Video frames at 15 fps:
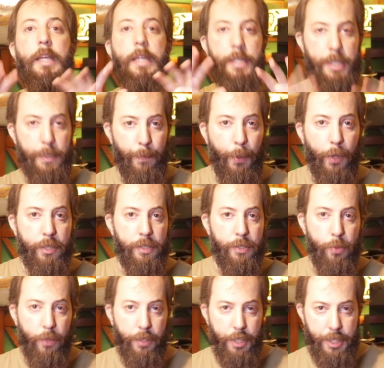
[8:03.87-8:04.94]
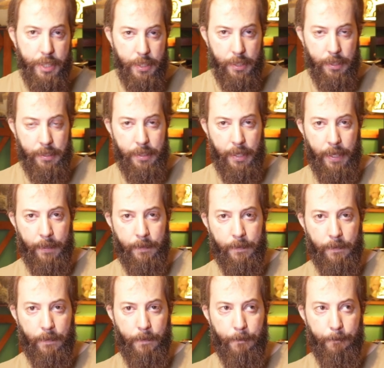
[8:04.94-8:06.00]
It's important to understand
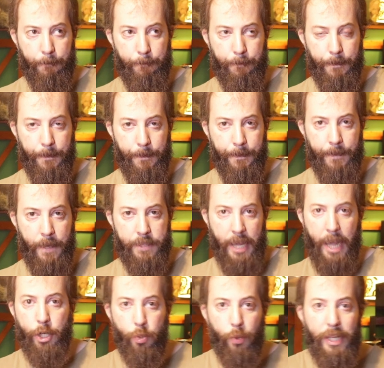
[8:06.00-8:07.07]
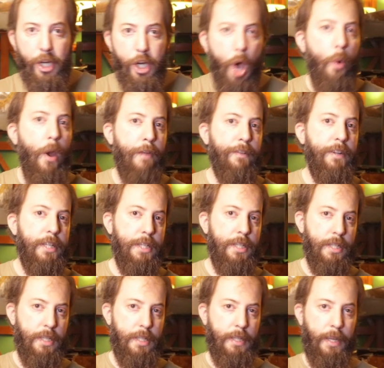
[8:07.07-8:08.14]
that there's actually no
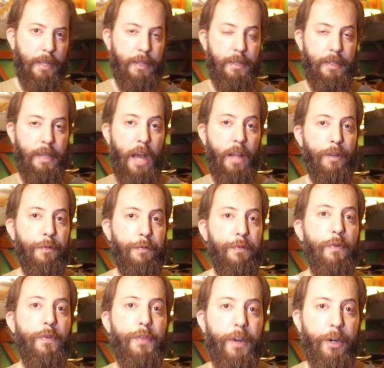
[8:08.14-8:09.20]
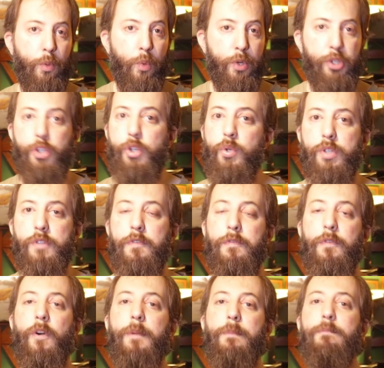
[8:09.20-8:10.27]
evidences that the elder Futhark was used
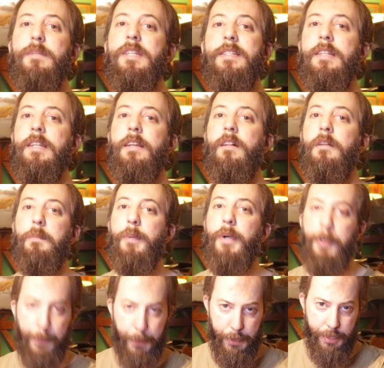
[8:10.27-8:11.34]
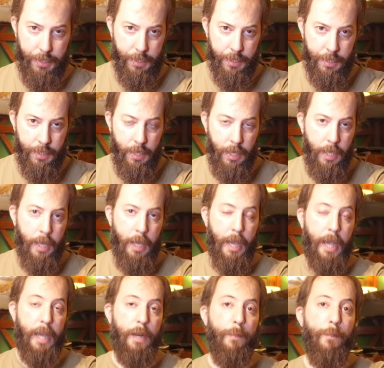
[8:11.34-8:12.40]
for mystical purposes,
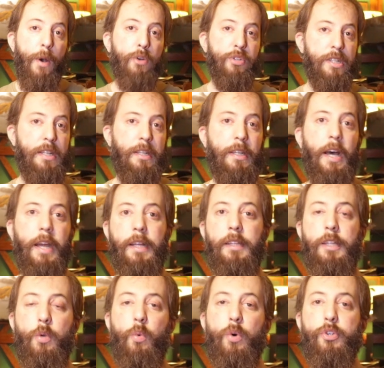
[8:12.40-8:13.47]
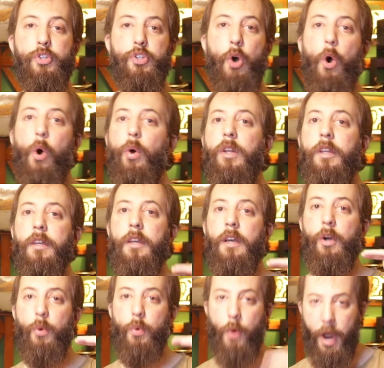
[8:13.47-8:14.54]
and most likely was only
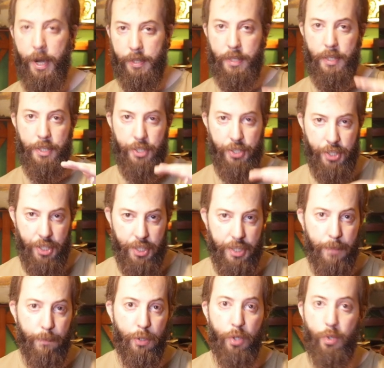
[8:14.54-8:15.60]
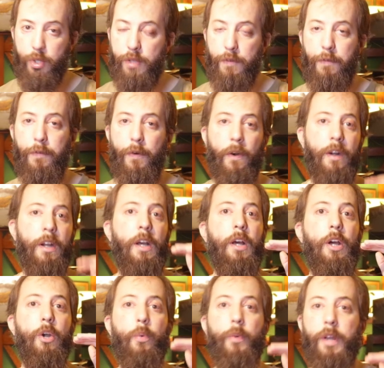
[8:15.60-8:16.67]
a writing system used for
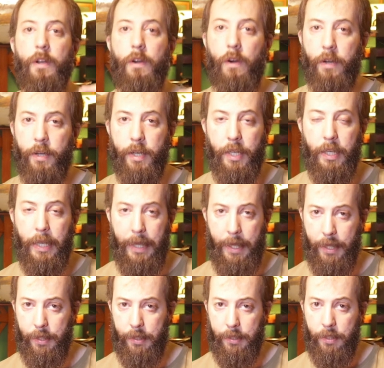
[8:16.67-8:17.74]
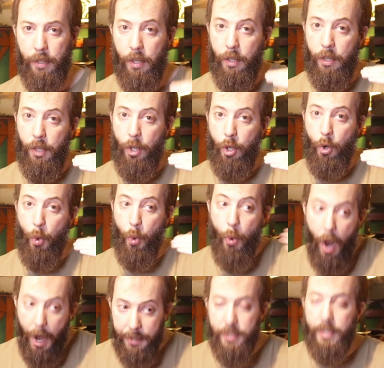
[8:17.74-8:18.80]
recording and
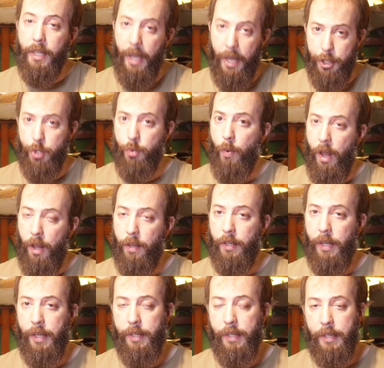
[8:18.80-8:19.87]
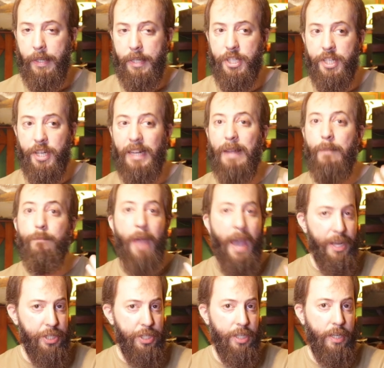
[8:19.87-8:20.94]
writing as well. And concerning
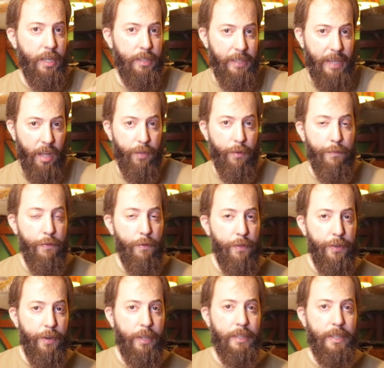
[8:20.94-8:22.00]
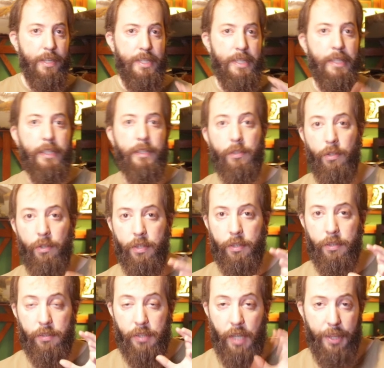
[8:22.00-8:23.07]
magic and the elder Futhark, there's little
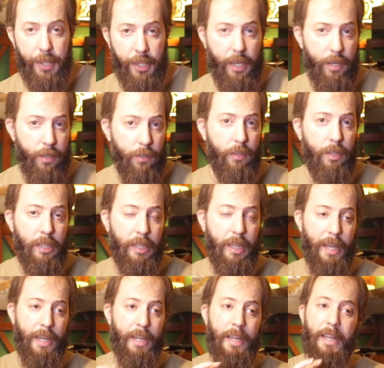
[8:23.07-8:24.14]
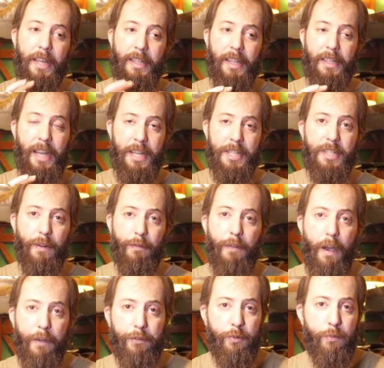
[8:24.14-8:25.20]
or nothing at all that has
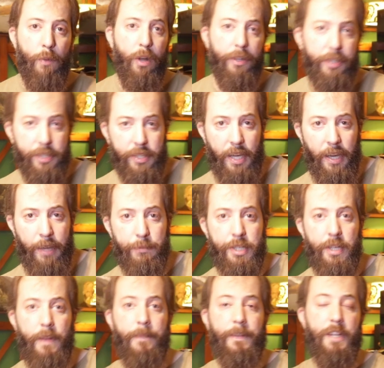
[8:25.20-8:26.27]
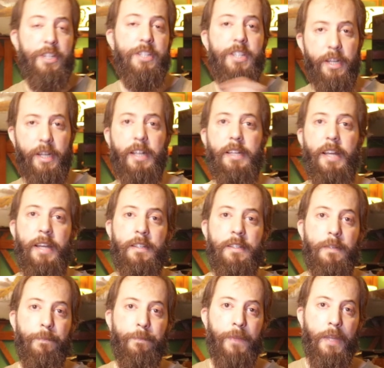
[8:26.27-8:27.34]
survived to modern times concerning that.